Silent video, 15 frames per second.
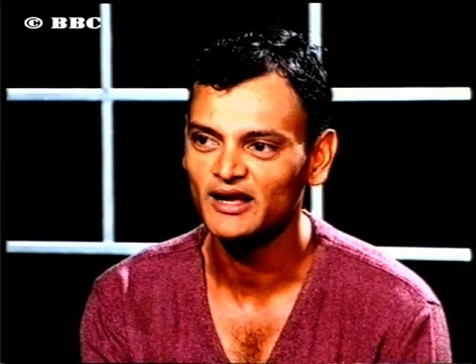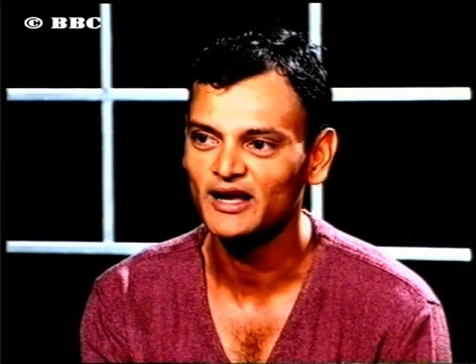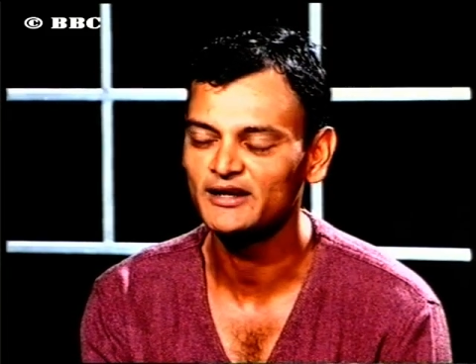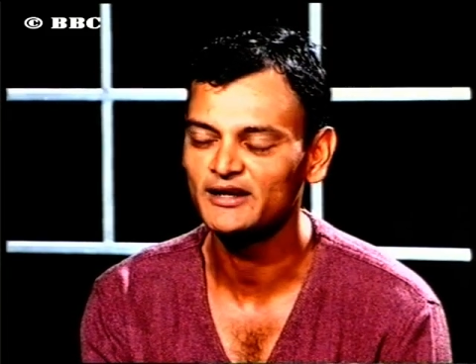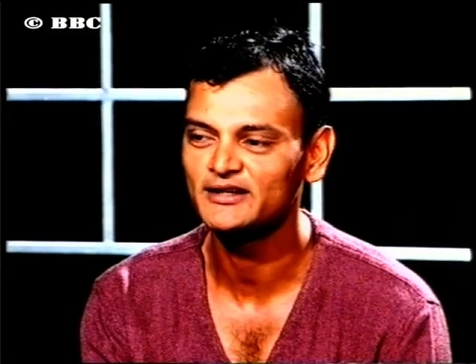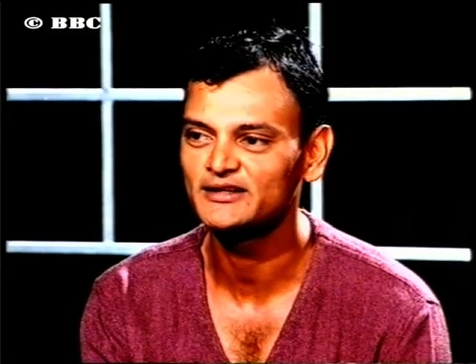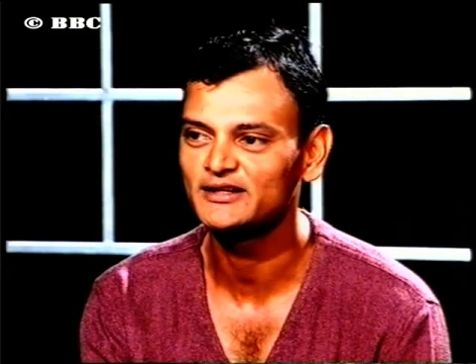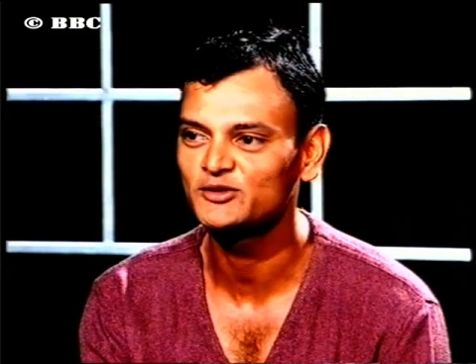
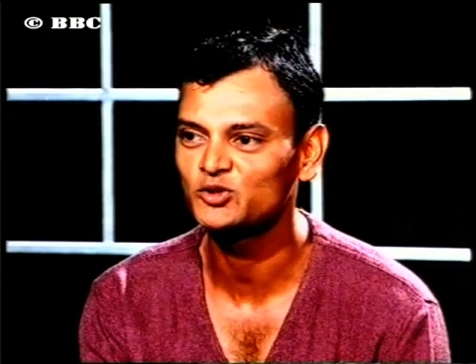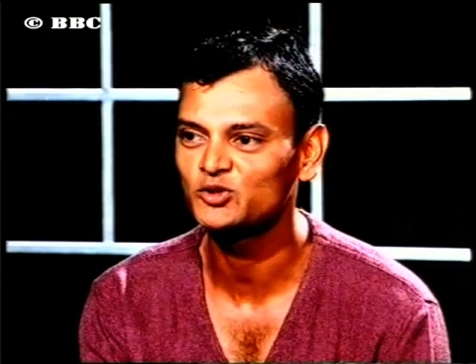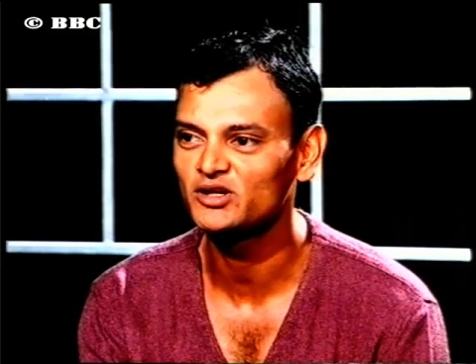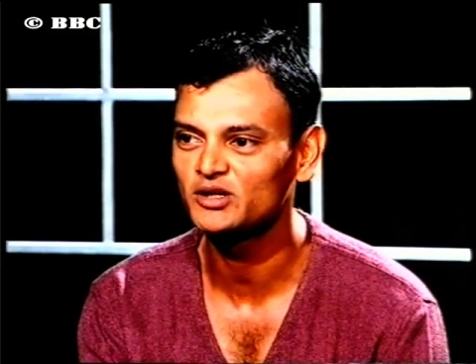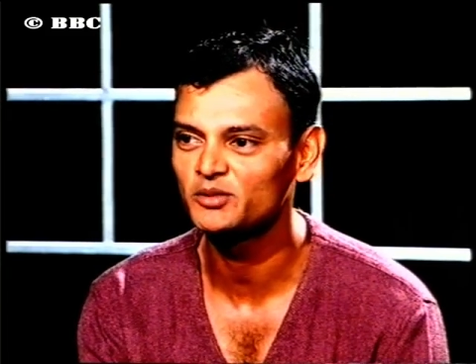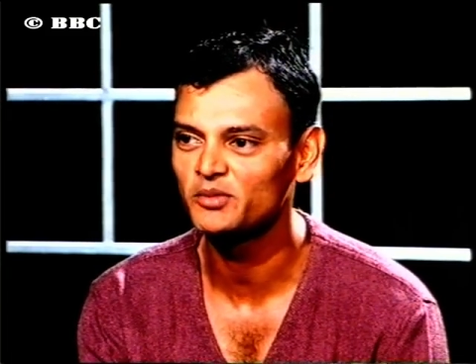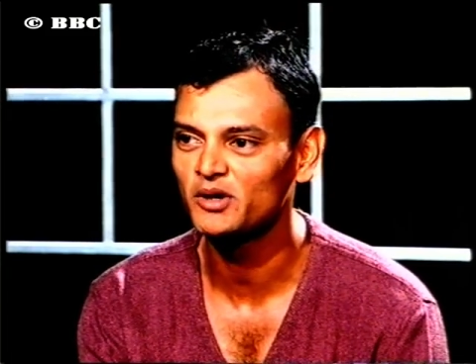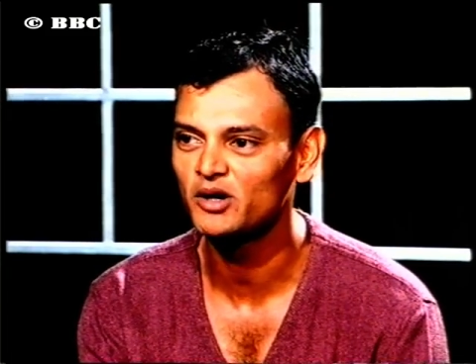And it took her
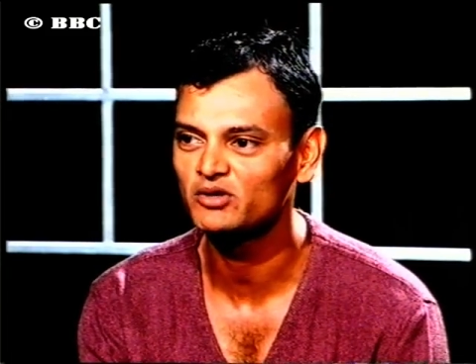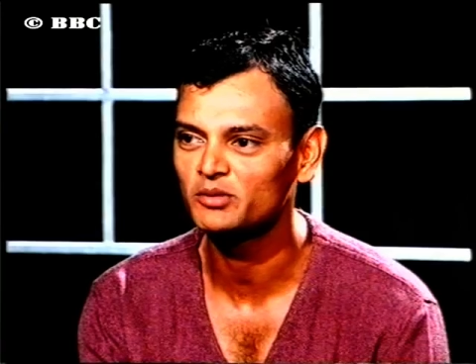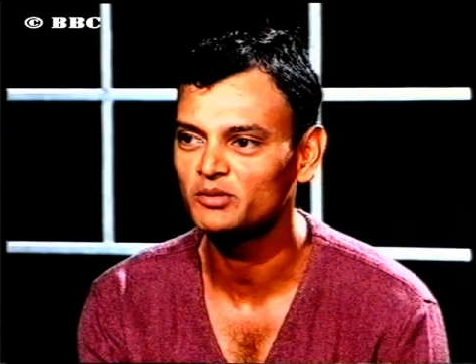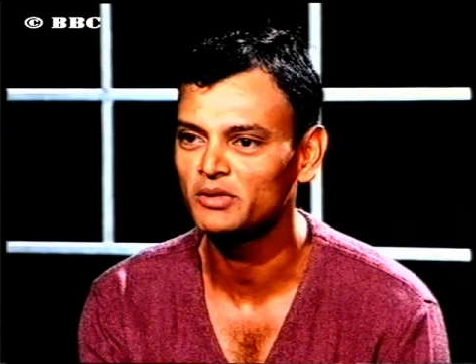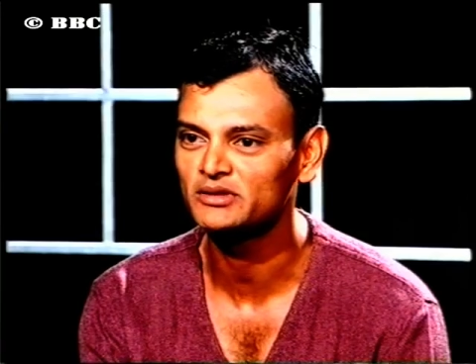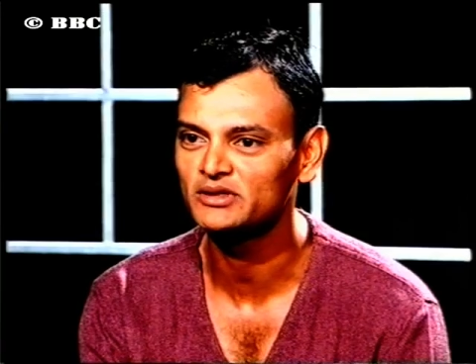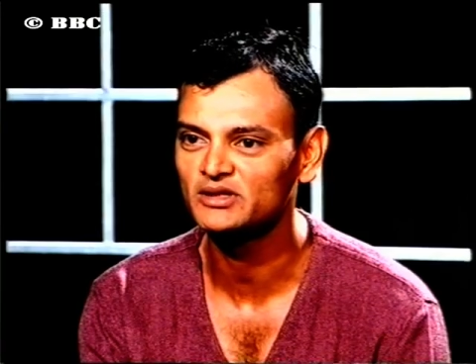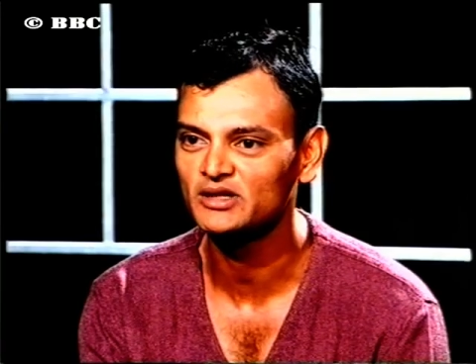about a
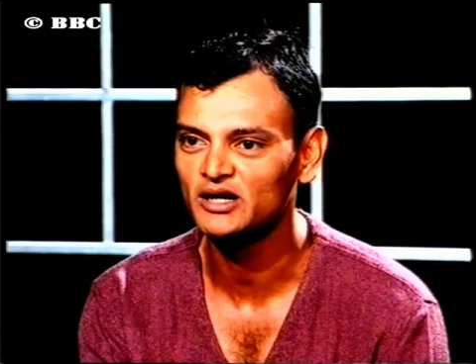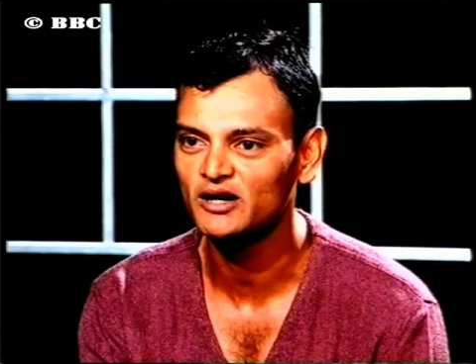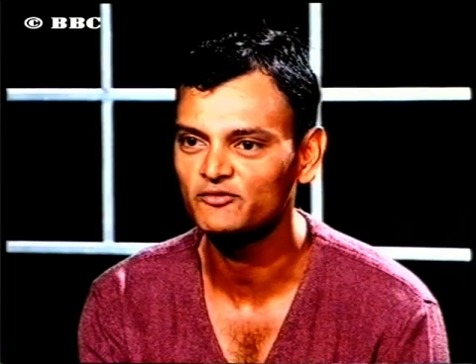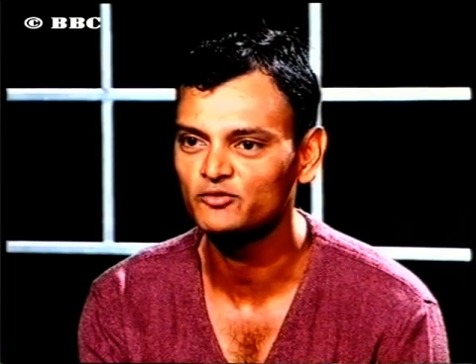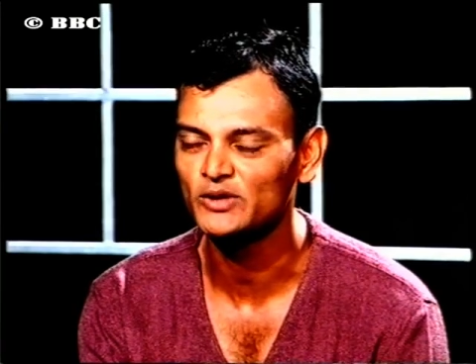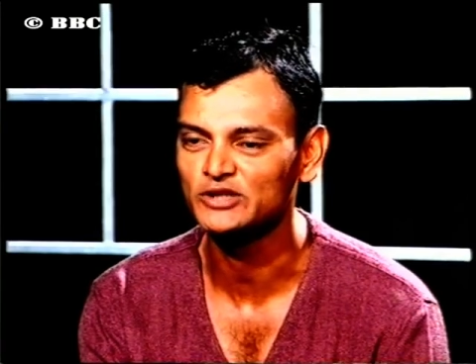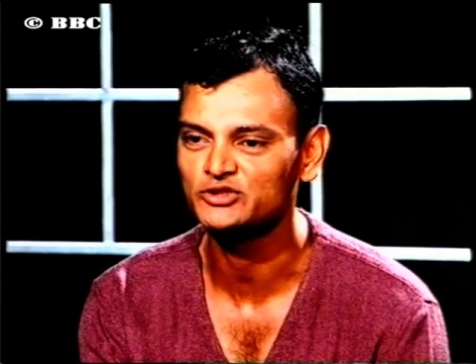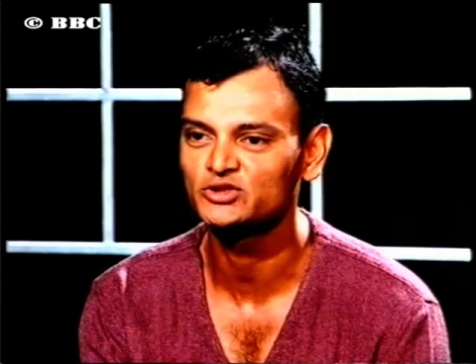month and a half
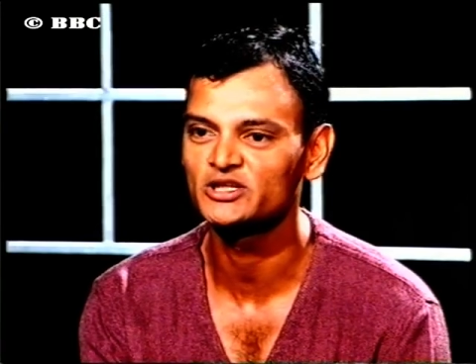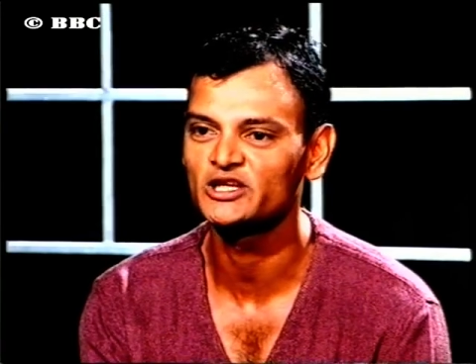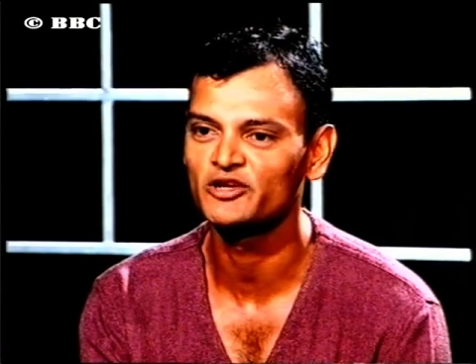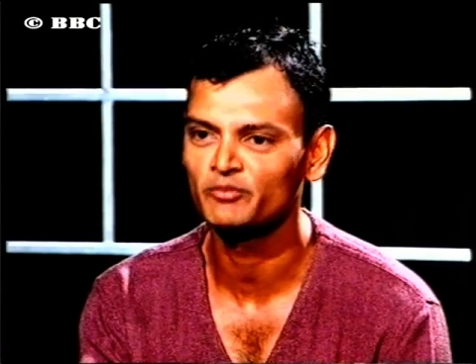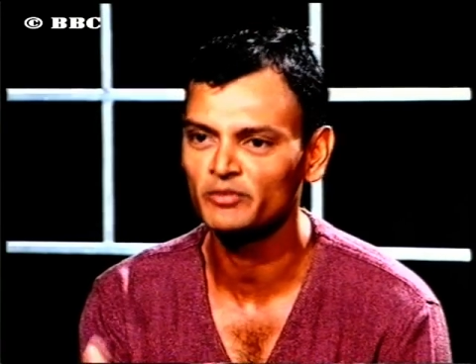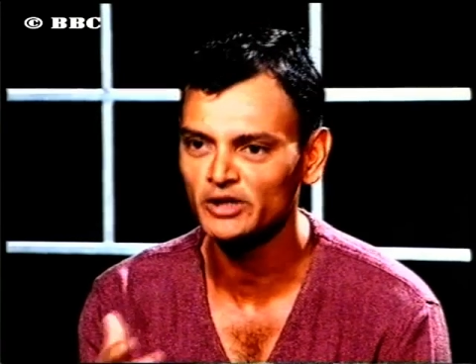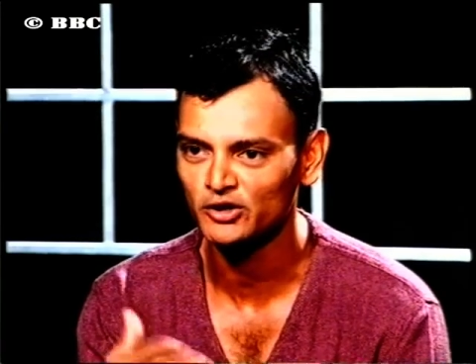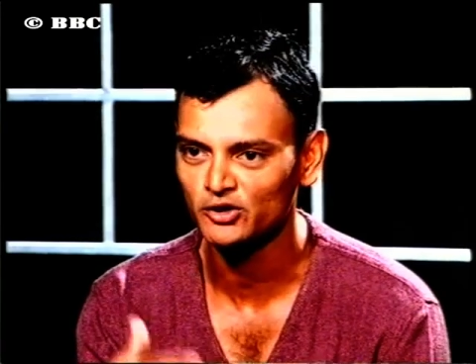to actually
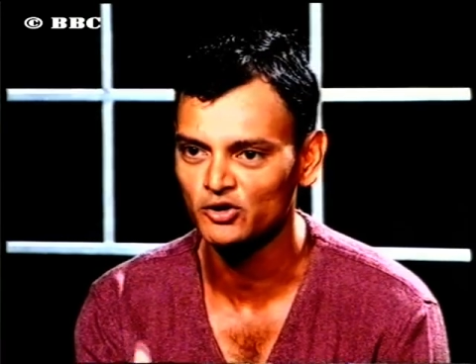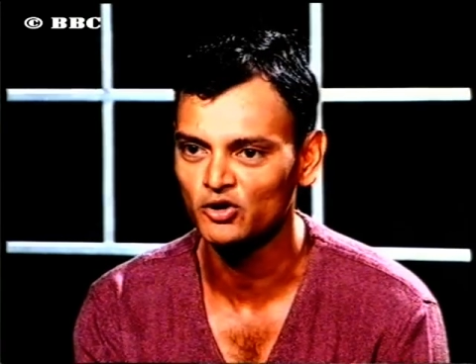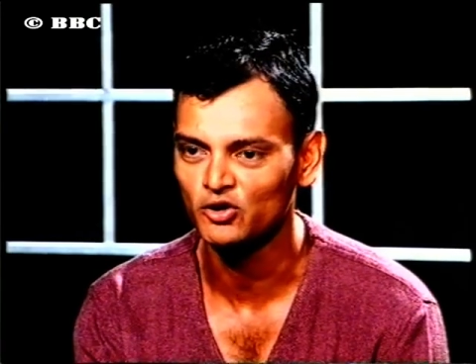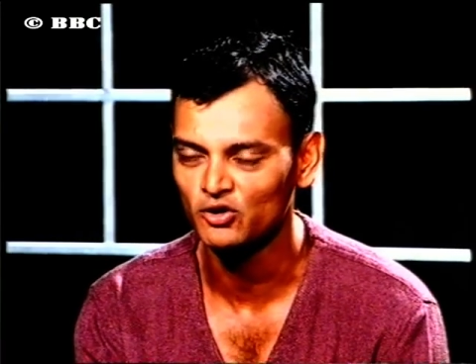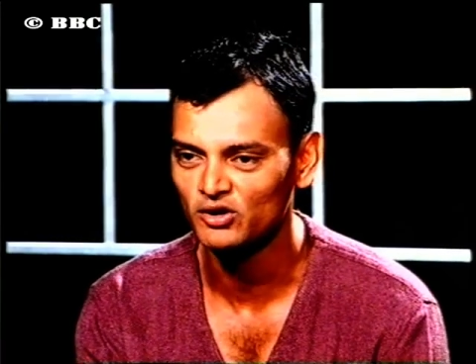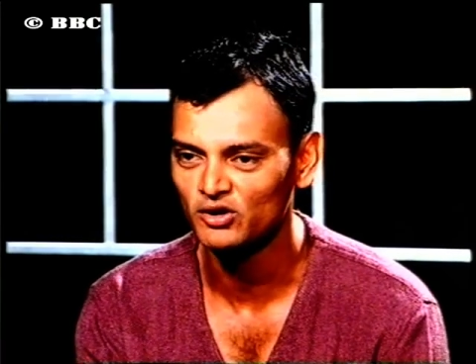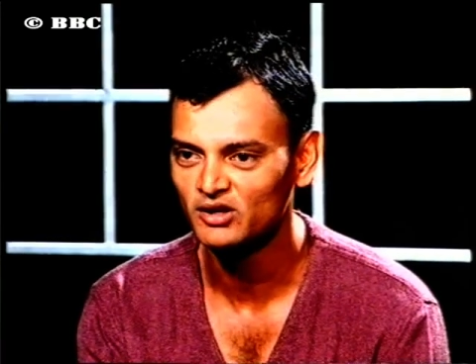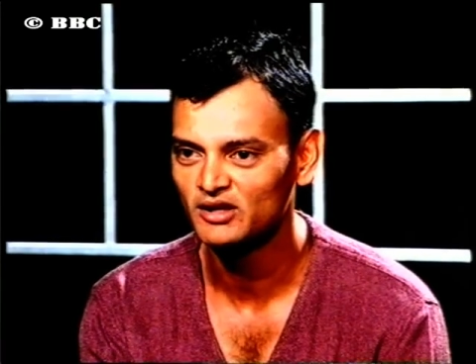give me a
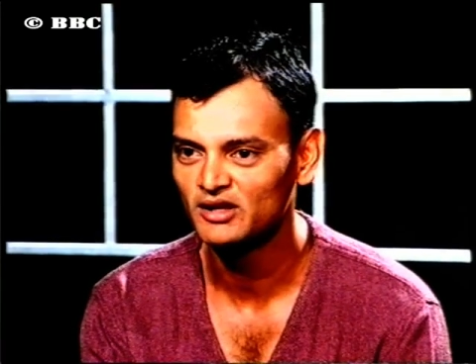call.